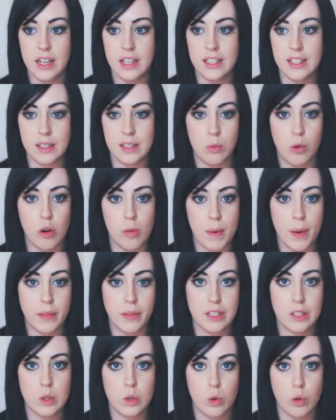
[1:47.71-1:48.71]
it's more about
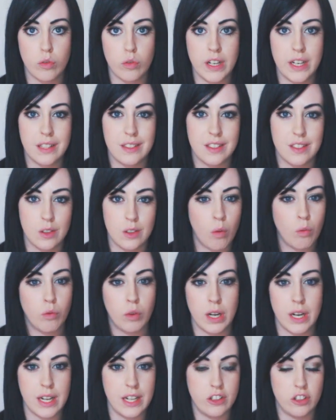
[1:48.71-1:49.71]
the story. It's not
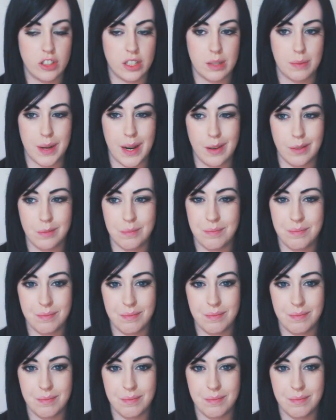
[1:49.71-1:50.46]
really just about